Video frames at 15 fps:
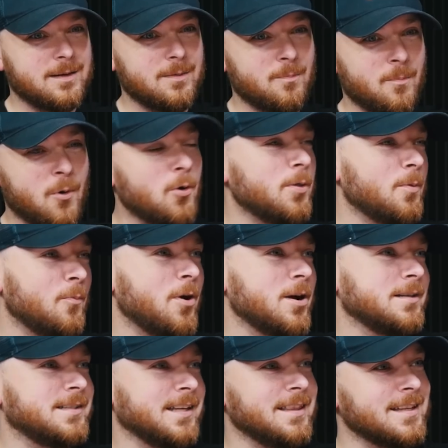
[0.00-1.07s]
more than
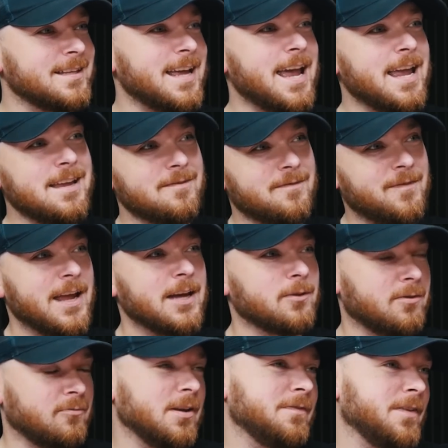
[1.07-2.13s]
once in the day,
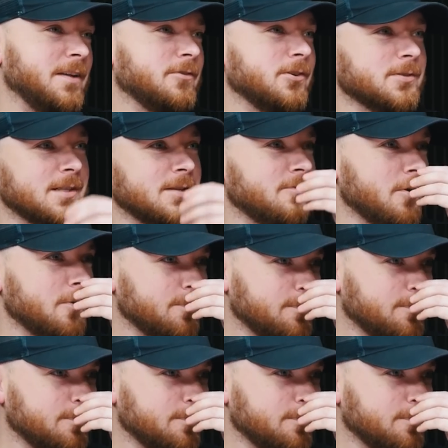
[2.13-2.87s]
failed 3 fate rolls in a row.